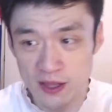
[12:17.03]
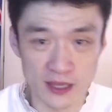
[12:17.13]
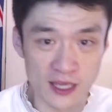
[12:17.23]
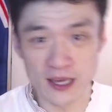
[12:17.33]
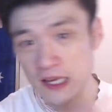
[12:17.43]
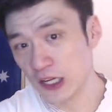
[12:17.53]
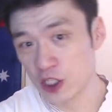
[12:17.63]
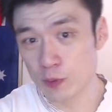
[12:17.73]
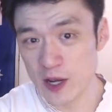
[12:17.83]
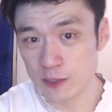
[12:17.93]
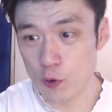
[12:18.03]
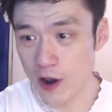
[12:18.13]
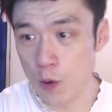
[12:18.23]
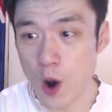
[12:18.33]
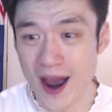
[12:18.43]
England spreads the ball
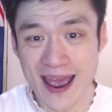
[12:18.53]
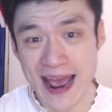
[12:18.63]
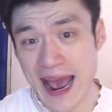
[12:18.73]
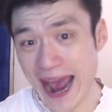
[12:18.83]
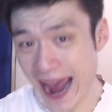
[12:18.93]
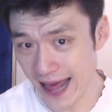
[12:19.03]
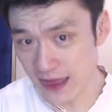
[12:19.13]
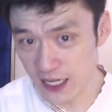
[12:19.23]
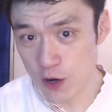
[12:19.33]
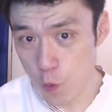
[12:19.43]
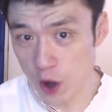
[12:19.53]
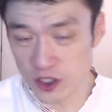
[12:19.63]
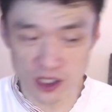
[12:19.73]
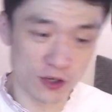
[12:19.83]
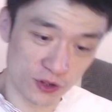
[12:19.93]
out wide. Anthony
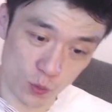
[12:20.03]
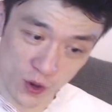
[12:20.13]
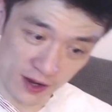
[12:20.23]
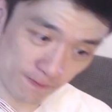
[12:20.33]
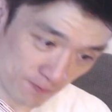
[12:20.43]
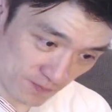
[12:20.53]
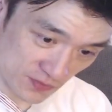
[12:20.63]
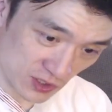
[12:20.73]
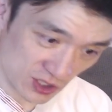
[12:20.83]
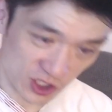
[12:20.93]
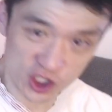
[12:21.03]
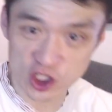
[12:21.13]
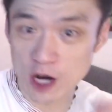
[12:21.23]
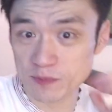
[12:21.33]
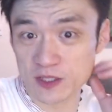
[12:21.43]
Watson on the wing
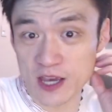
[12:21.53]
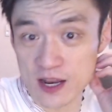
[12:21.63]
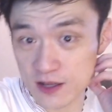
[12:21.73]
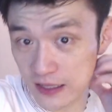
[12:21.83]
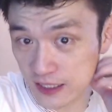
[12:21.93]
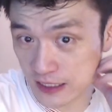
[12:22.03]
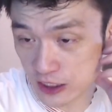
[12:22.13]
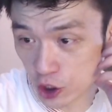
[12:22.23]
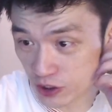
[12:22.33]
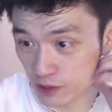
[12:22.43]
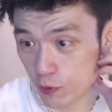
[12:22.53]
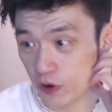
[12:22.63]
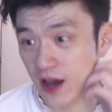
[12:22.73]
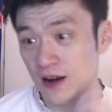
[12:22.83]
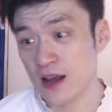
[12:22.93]
jumps in, dots the ball
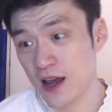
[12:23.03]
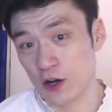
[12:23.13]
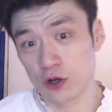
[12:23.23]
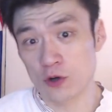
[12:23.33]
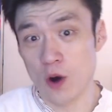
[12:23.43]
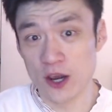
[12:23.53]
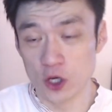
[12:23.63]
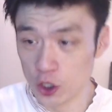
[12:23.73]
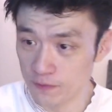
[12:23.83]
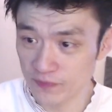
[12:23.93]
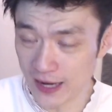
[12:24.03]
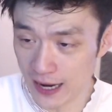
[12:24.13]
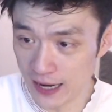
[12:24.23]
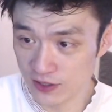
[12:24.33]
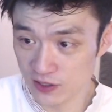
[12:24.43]
down. Looked quite good,
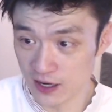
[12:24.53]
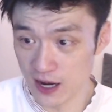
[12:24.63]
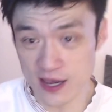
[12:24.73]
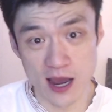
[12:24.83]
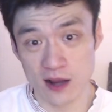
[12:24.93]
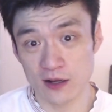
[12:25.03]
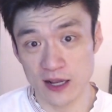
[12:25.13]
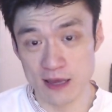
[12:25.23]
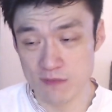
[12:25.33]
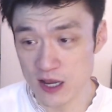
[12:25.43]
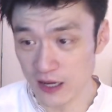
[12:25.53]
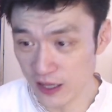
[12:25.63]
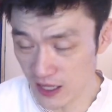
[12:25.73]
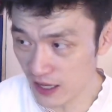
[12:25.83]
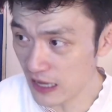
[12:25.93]
and
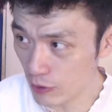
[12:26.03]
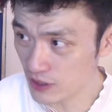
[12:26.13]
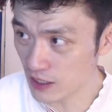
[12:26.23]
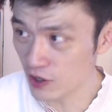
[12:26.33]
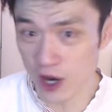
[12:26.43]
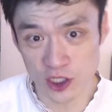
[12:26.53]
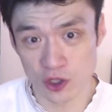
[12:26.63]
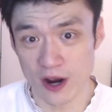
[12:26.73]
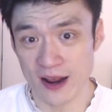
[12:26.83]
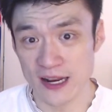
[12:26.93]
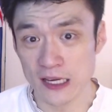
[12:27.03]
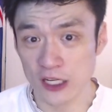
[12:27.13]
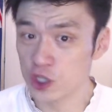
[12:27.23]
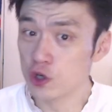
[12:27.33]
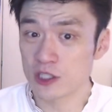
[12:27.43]
and that was a nice try. And
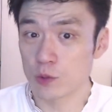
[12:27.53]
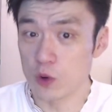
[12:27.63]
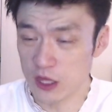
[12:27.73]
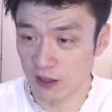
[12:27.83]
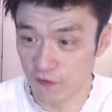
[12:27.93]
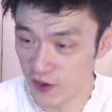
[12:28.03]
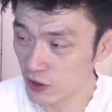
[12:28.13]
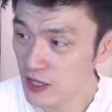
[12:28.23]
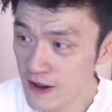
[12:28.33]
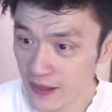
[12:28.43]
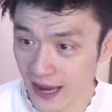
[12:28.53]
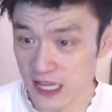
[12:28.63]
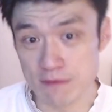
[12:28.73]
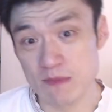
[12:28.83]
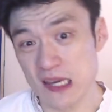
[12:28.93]
England used the width of the field and
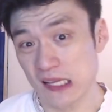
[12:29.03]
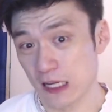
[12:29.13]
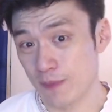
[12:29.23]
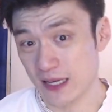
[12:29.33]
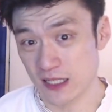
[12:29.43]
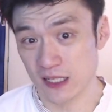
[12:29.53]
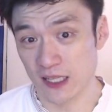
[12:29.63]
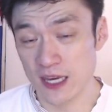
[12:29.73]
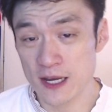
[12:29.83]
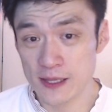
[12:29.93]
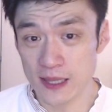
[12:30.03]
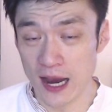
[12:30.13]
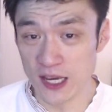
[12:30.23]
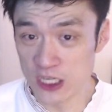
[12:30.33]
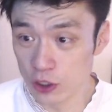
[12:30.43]
immediately basically
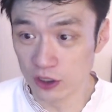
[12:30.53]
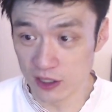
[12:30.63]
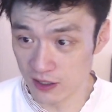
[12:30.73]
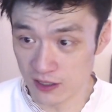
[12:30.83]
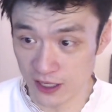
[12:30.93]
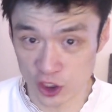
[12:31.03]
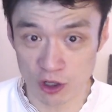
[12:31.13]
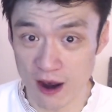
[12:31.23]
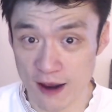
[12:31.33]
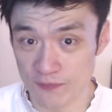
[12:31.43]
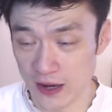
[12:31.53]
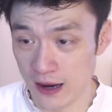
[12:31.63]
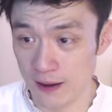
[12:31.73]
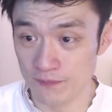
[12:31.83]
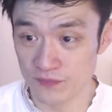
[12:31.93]
yielded a try.
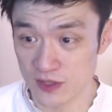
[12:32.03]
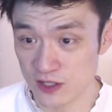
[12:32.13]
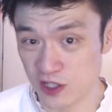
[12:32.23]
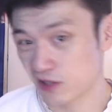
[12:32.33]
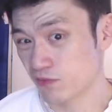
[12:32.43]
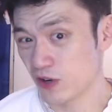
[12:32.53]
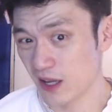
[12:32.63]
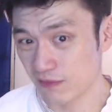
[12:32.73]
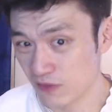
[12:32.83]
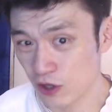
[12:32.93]
Just really